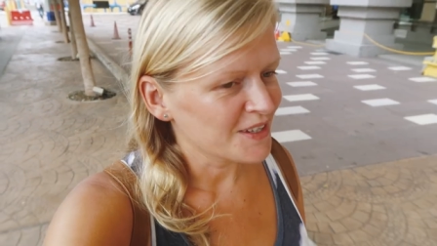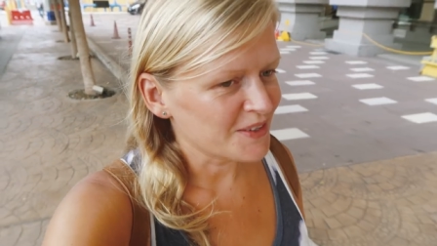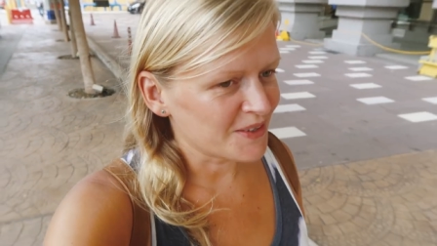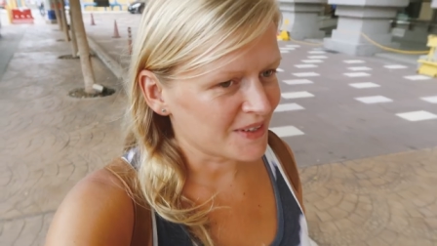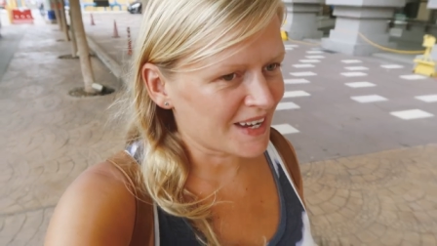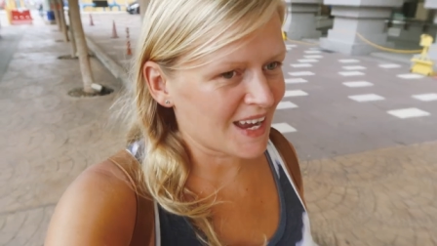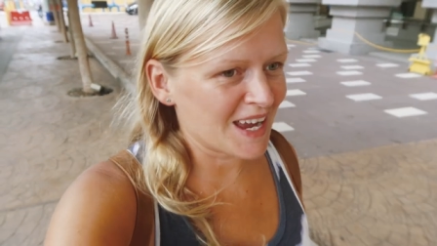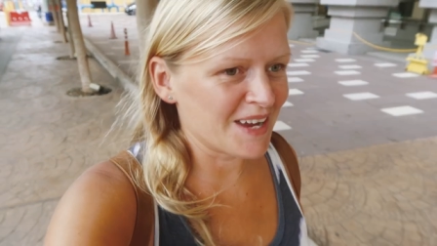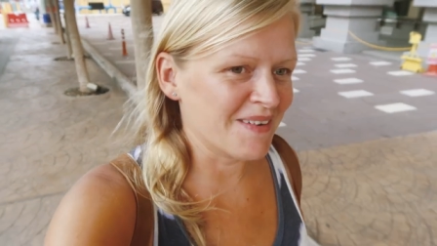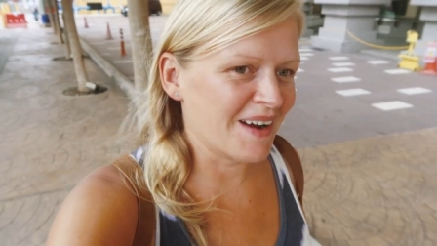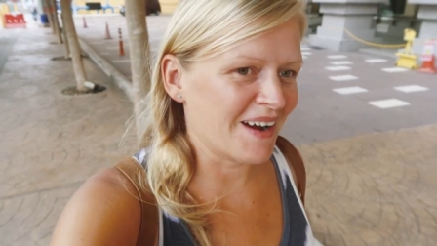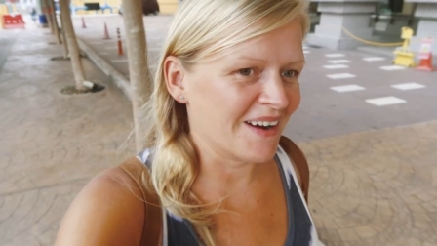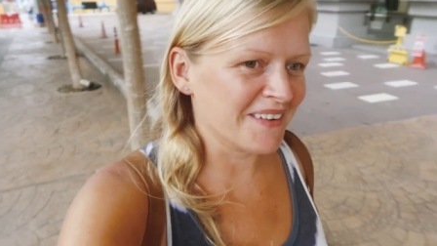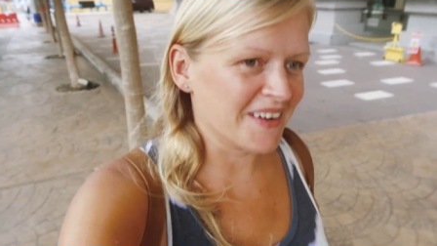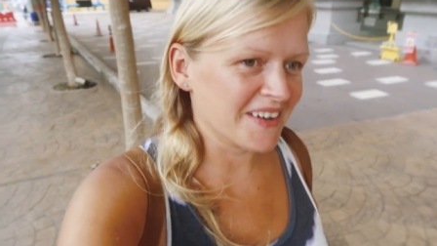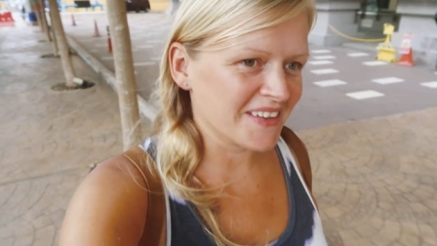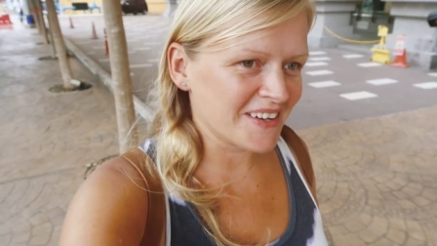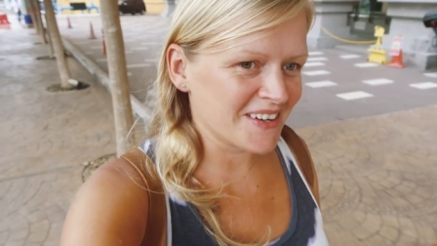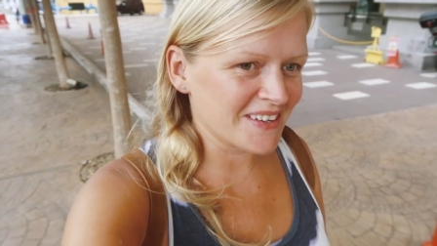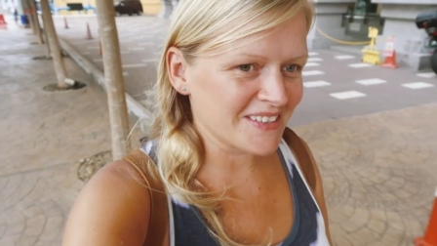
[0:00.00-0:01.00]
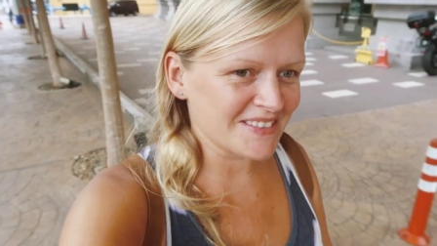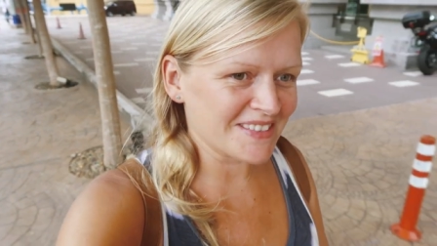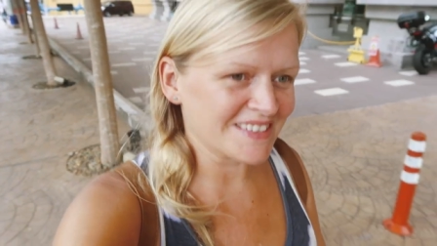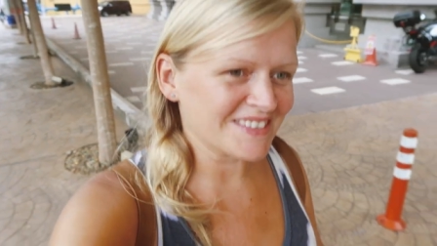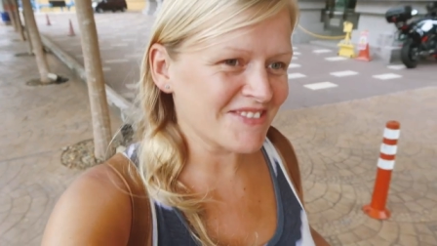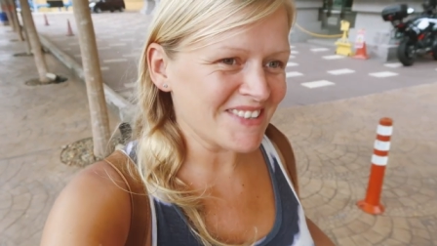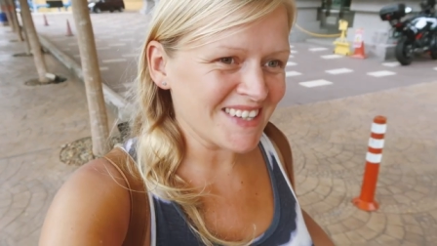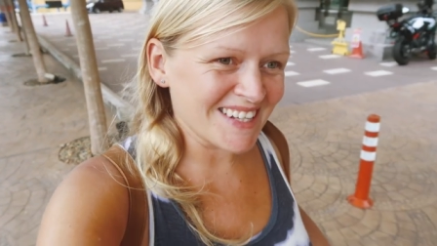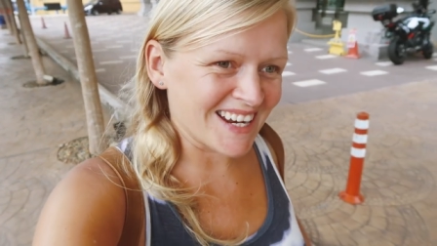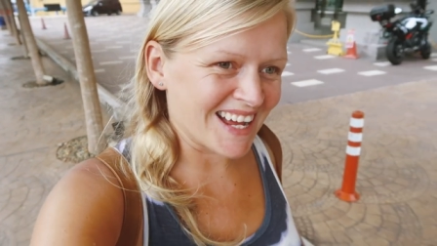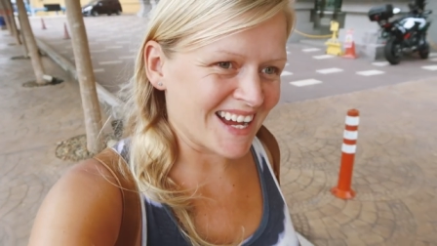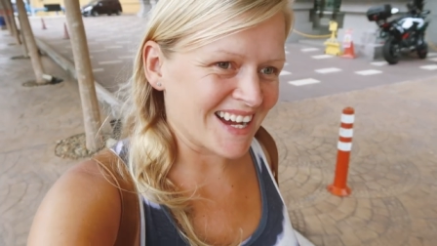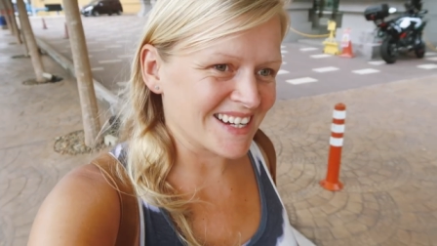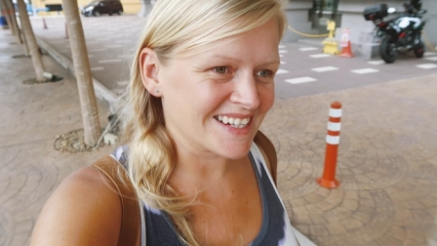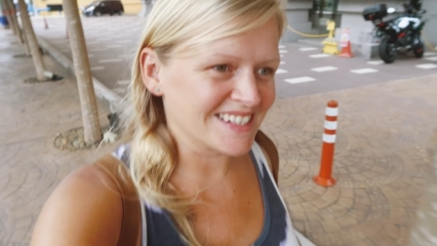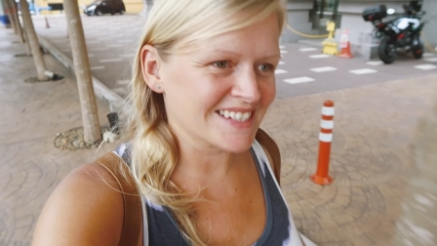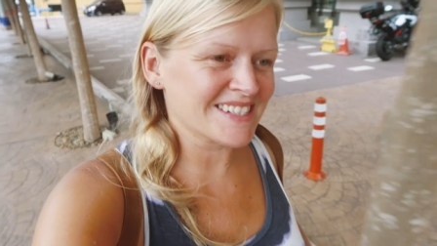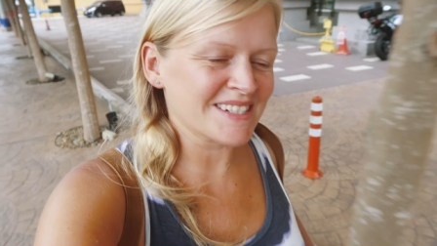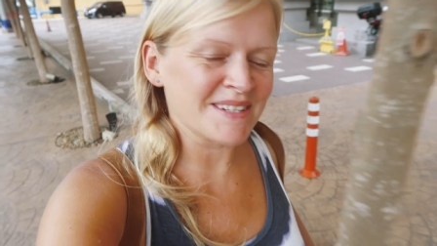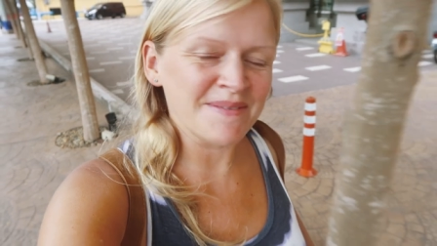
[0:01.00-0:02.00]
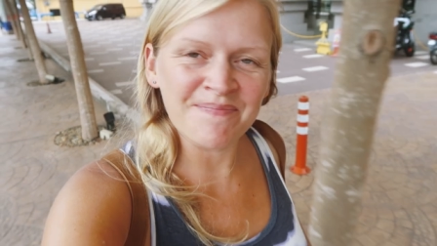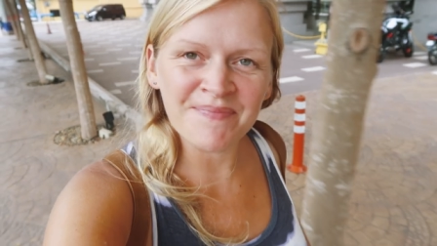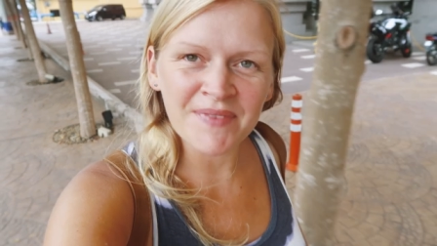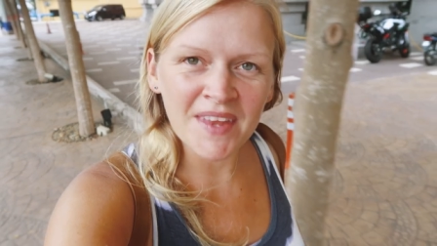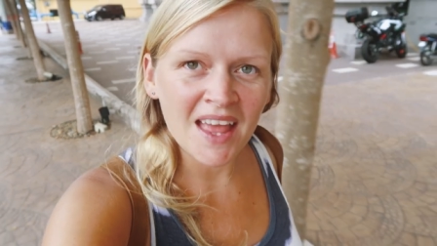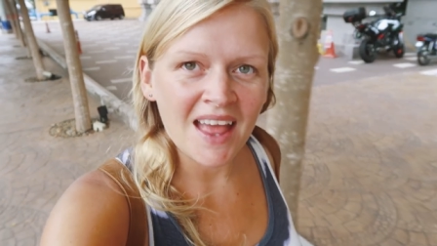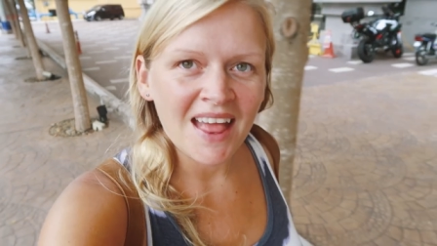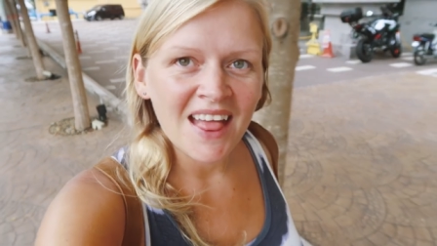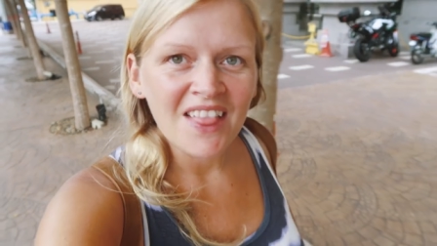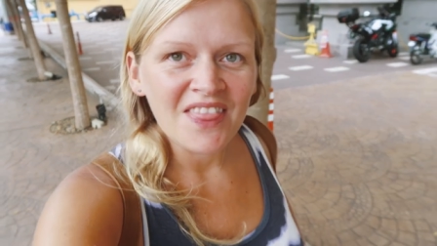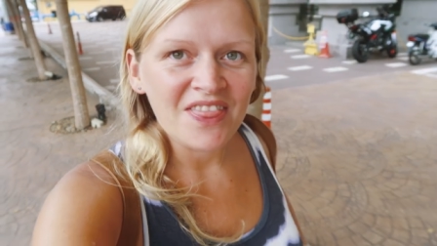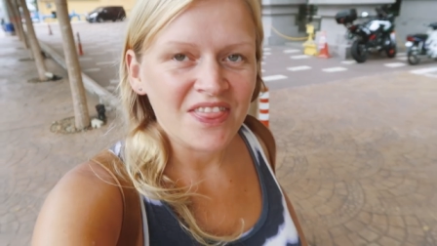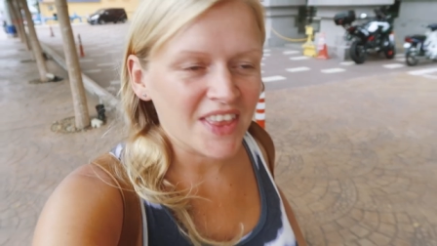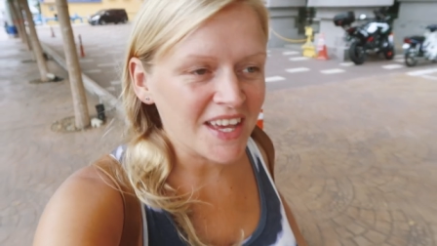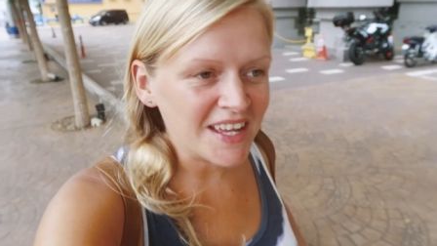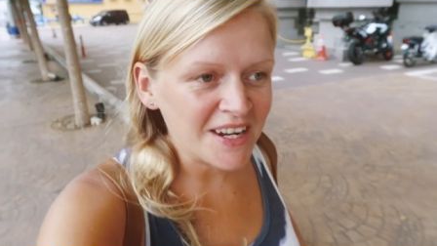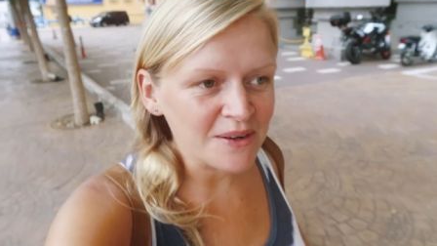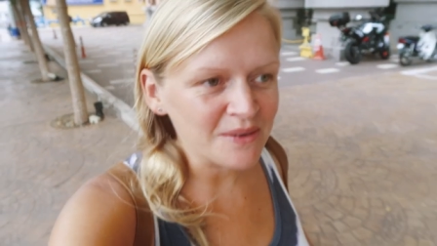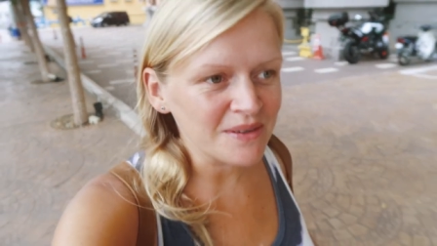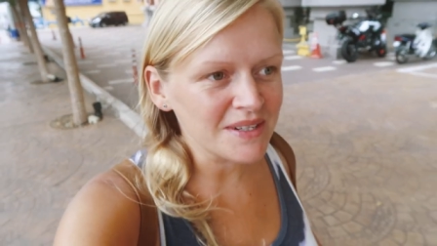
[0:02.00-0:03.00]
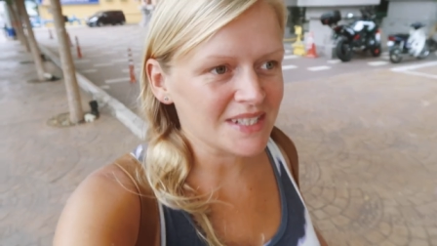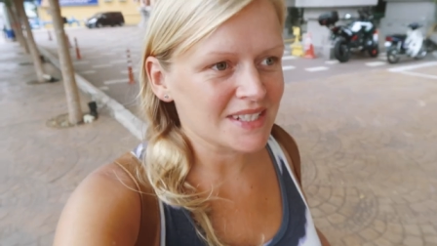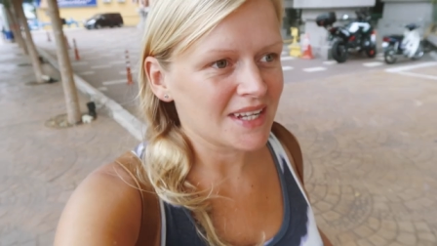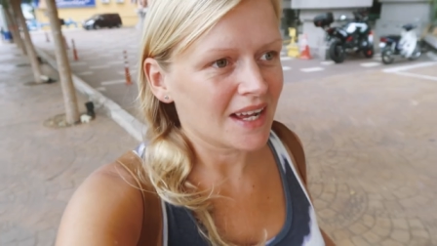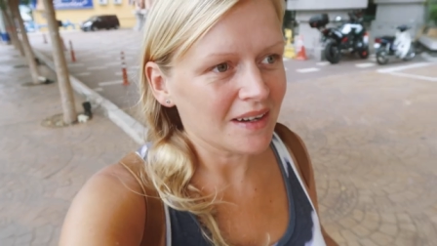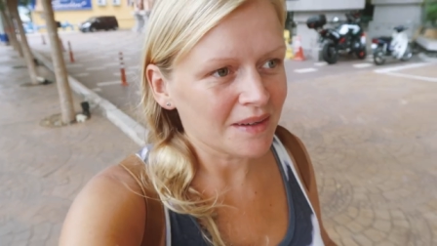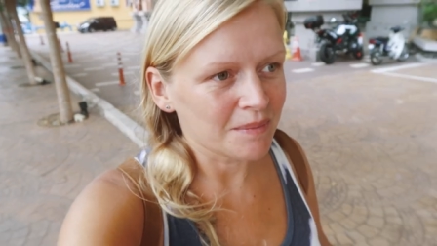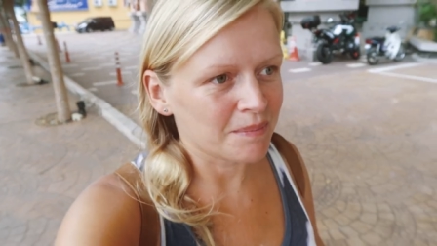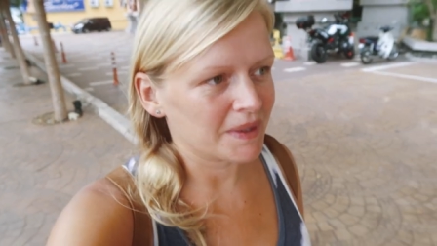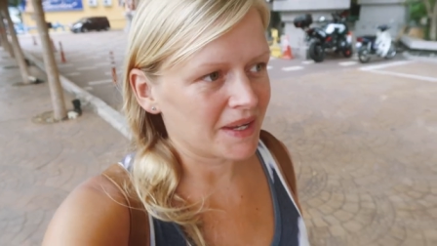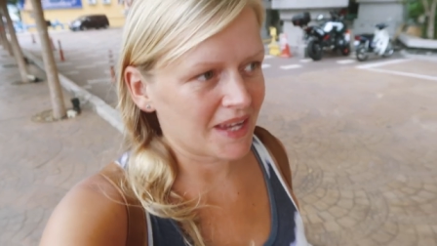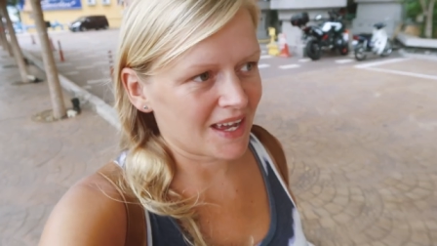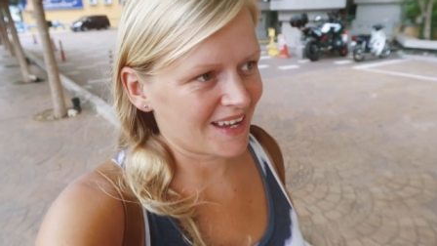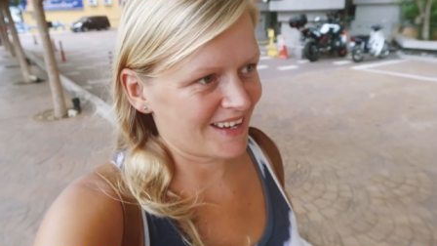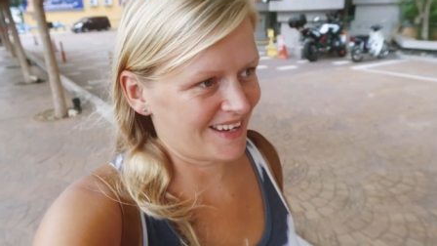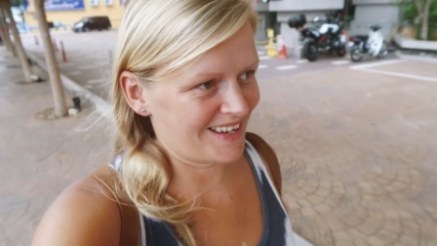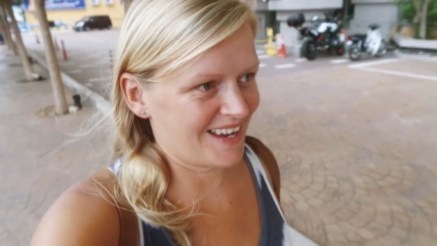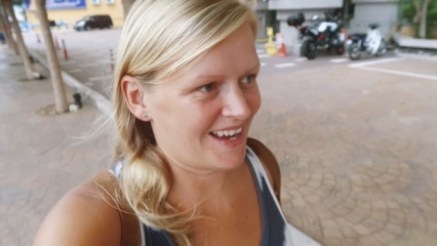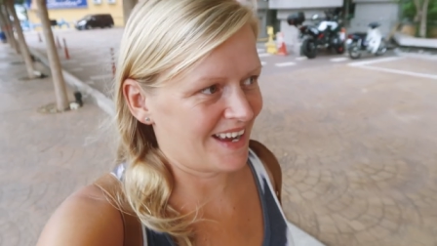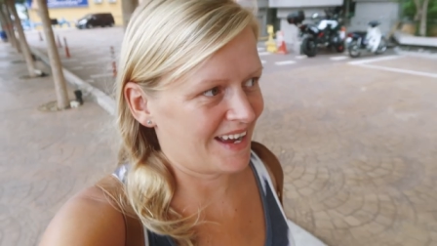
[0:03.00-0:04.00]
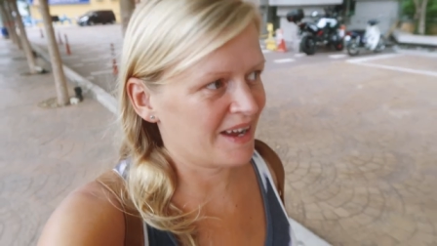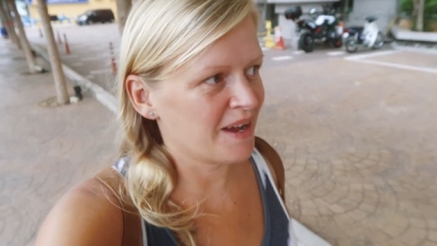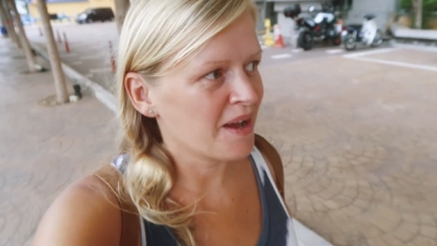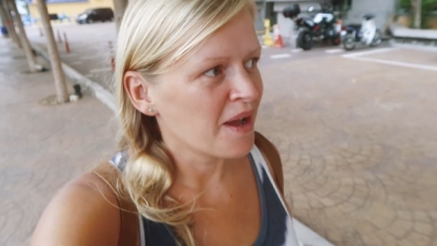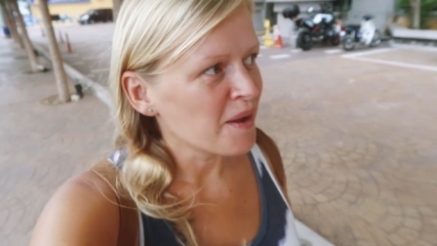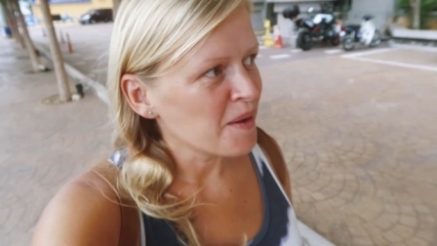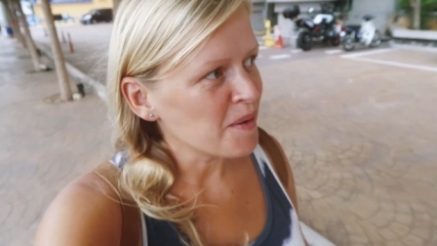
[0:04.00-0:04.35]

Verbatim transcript: So I came out and then I realised they don't sell beer here.